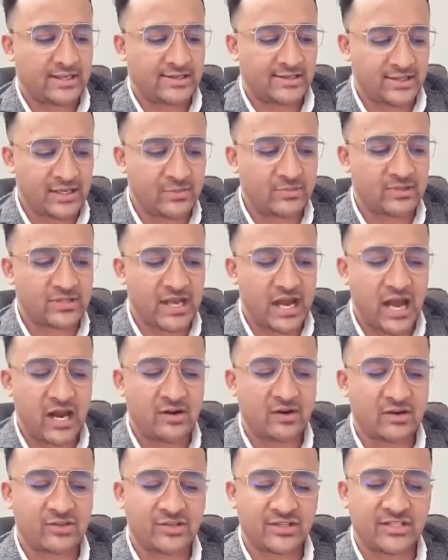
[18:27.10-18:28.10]
it seems that
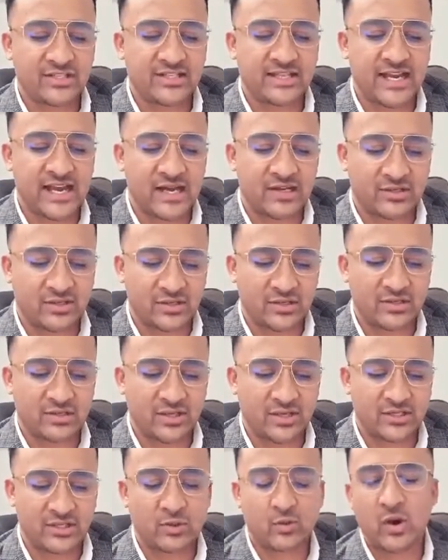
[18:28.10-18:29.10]

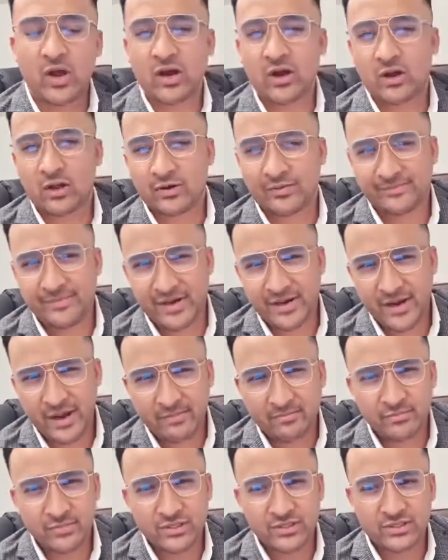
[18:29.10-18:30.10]
160,000 is quite a lot of
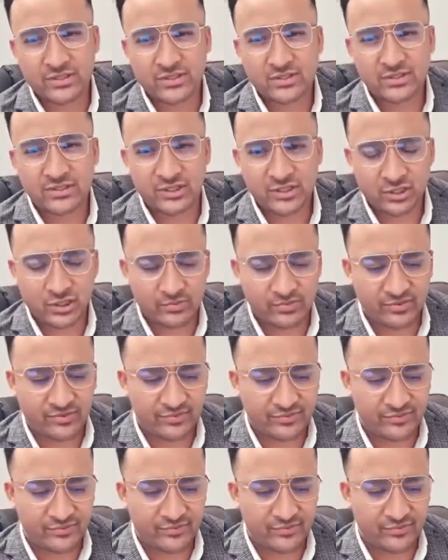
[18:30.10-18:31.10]
numbers, needs to be
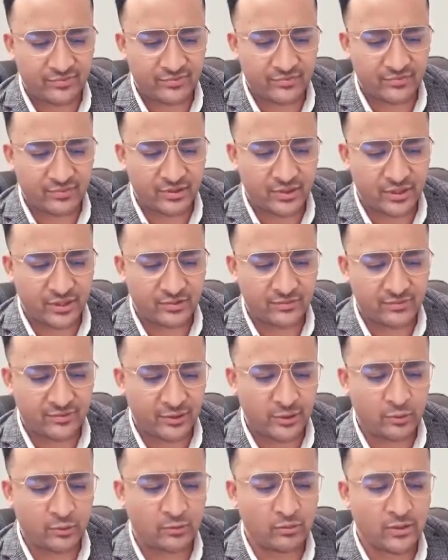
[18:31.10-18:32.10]

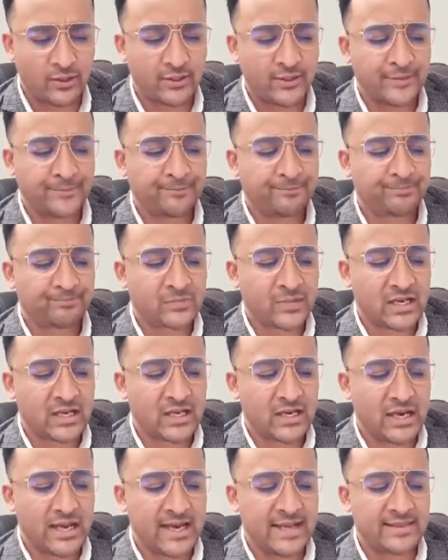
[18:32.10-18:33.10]
filled.
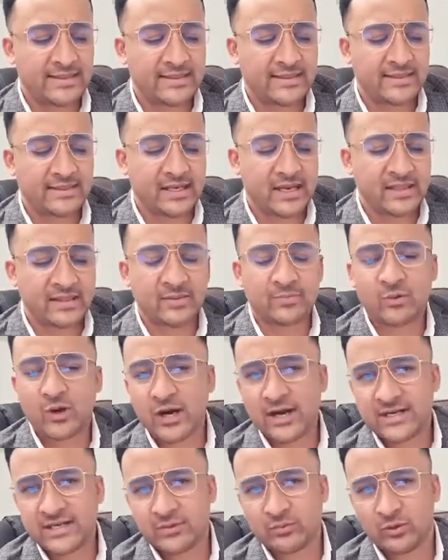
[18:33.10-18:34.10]
And the
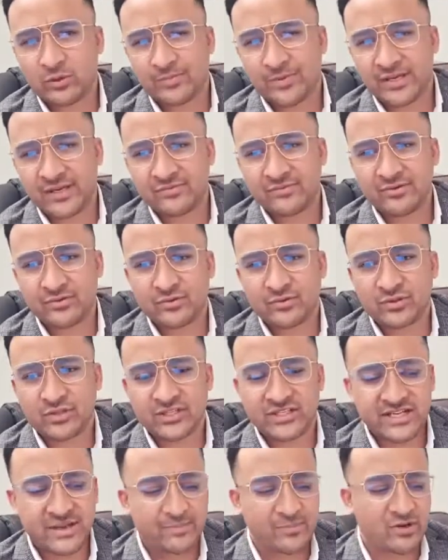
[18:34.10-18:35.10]
priority will be given to
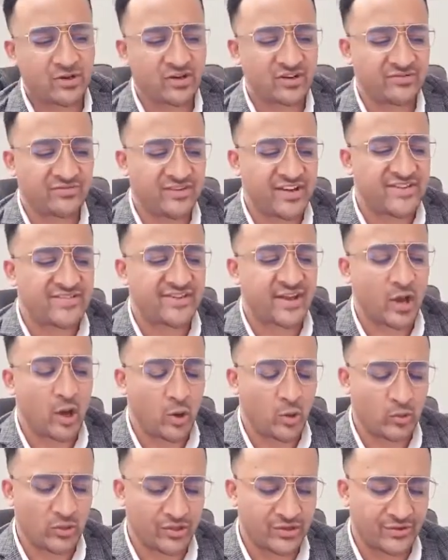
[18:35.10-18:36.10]
the temporary visa
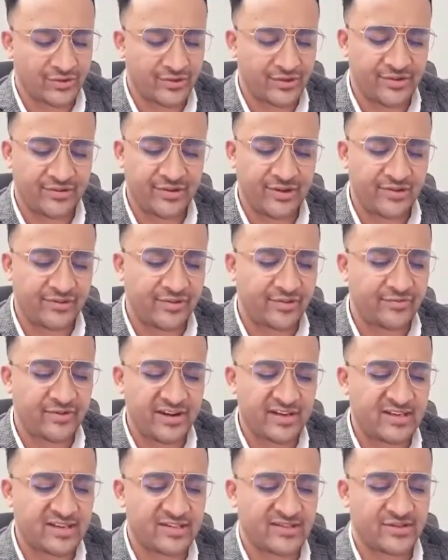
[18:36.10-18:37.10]
holders. It's a
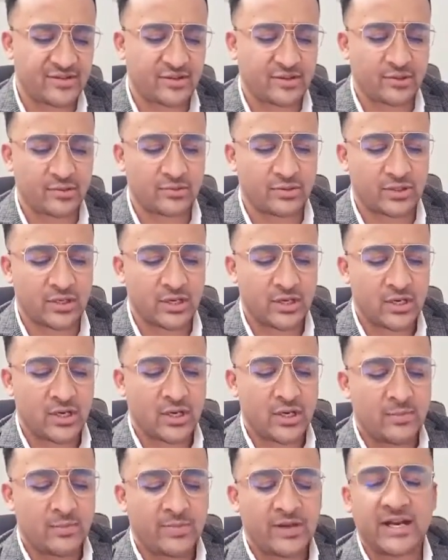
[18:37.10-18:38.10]
fantastic news.
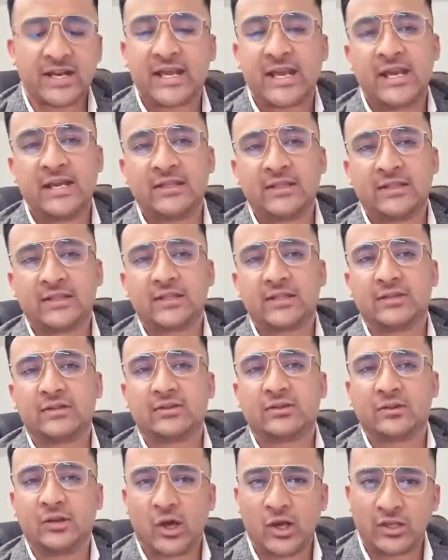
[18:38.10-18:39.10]
But again,
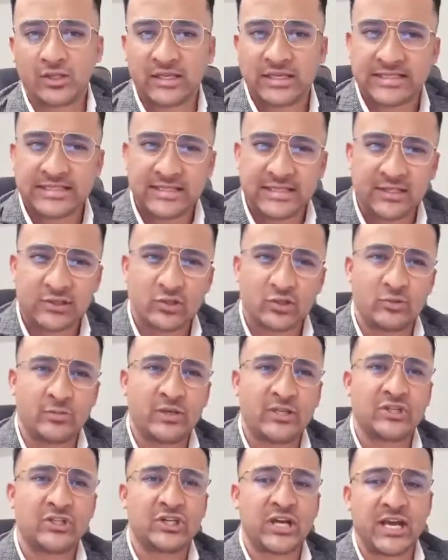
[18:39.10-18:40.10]
a lot of things needs to
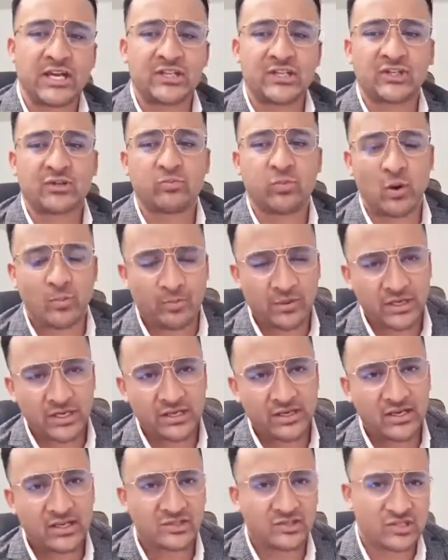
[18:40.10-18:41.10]
be changed
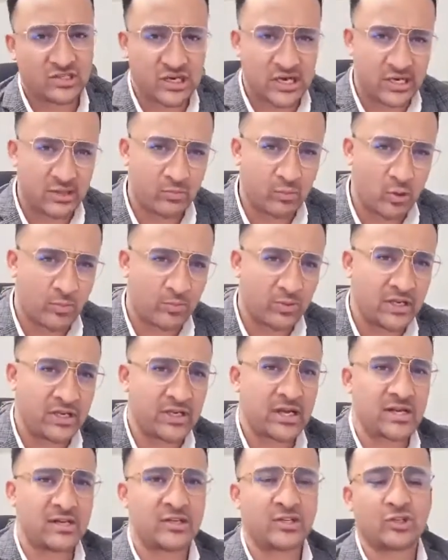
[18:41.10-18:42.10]
properly, legislated
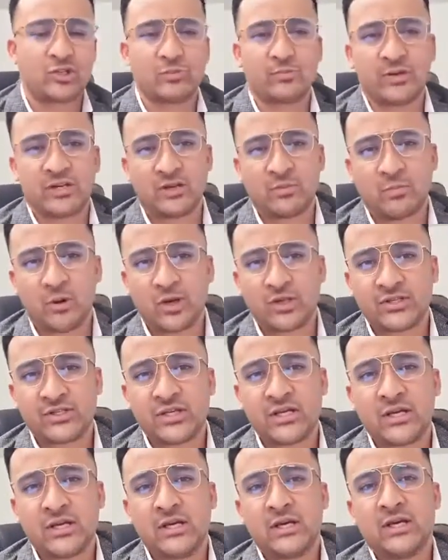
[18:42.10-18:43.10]
properly, and needs to be in a
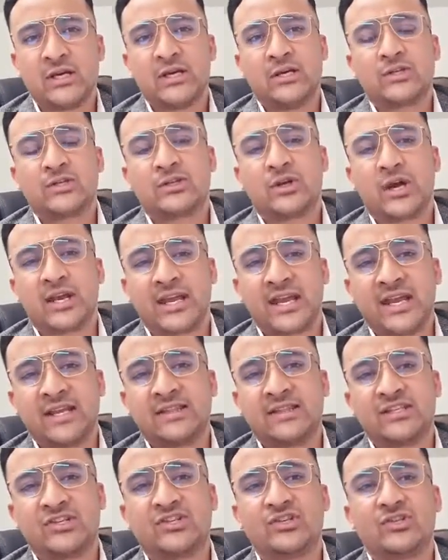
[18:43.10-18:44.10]
policy. So
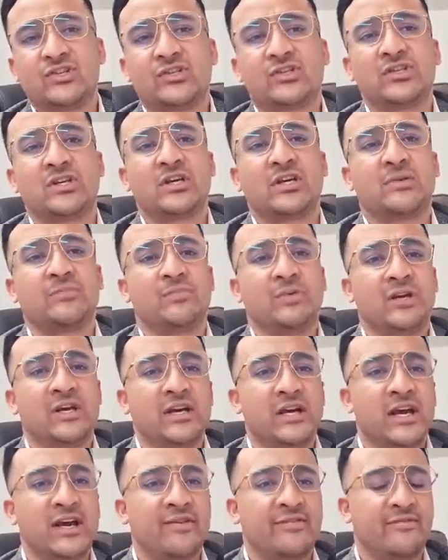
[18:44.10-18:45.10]
again, this is just a
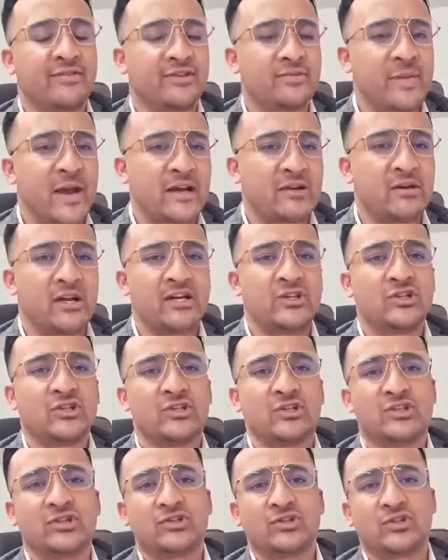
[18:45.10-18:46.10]

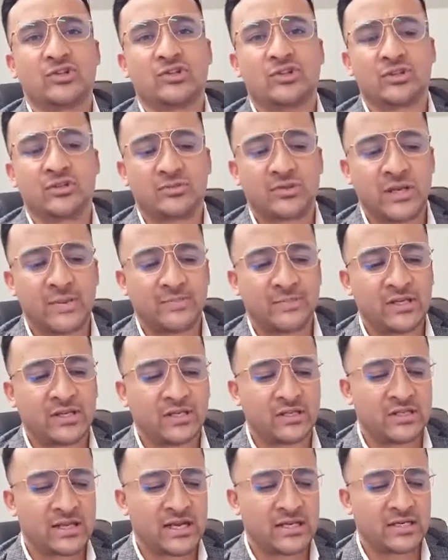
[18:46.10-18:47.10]
speculation. This is just
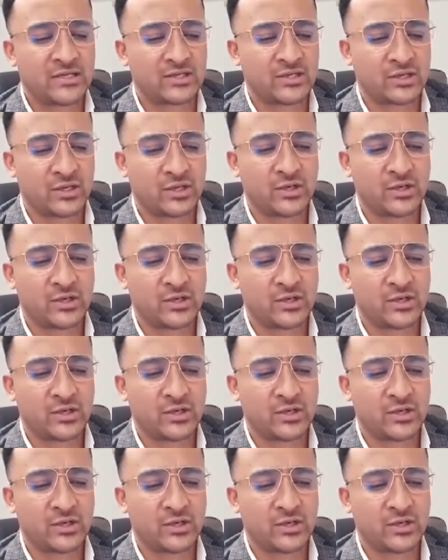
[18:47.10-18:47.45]
something that